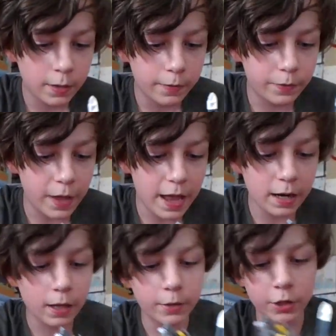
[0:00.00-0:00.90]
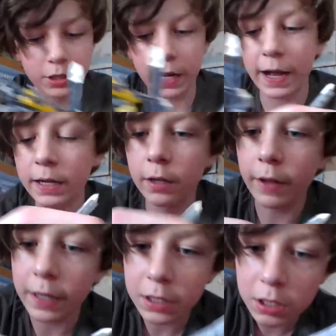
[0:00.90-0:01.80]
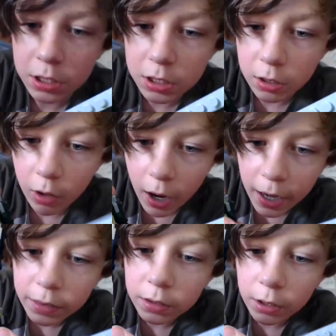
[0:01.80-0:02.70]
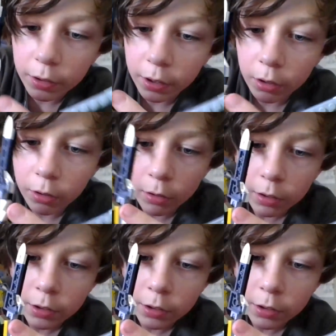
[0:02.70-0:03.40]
Then just kind of like slot the little